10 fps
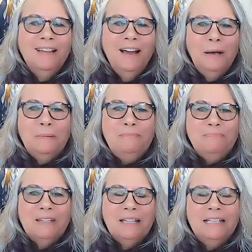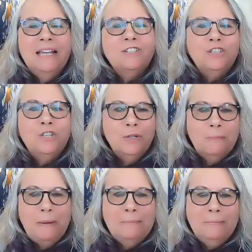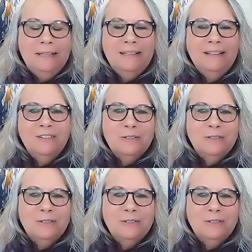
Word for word: um, connected to your baby and